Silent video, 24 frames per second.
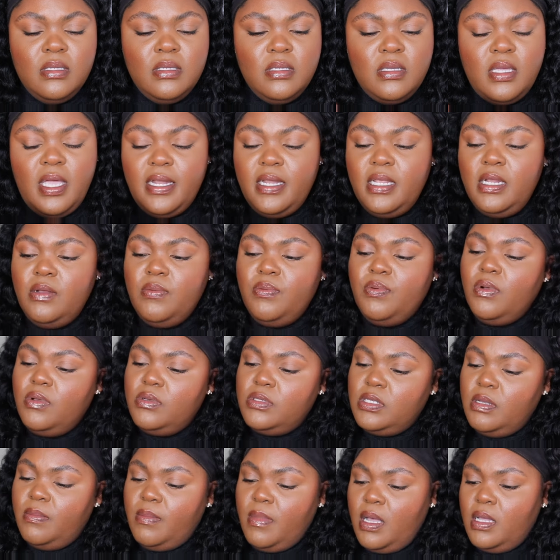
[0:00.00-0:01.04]
I need to roll
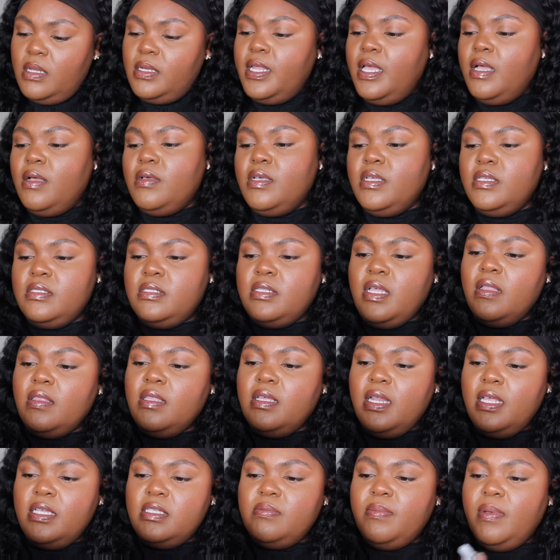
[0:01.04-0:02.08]
some on now because now
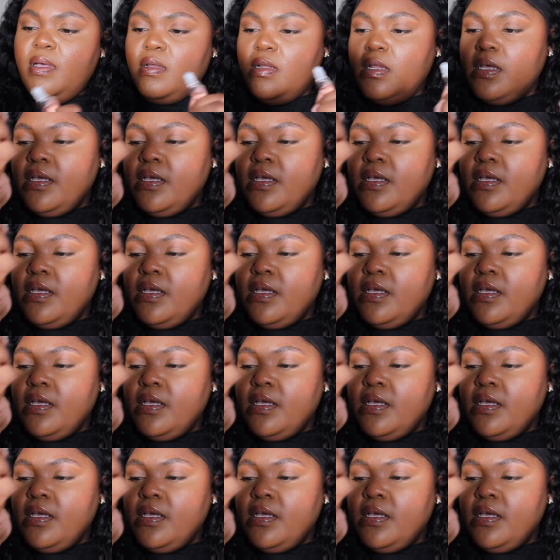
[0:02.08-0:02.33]
that I smelled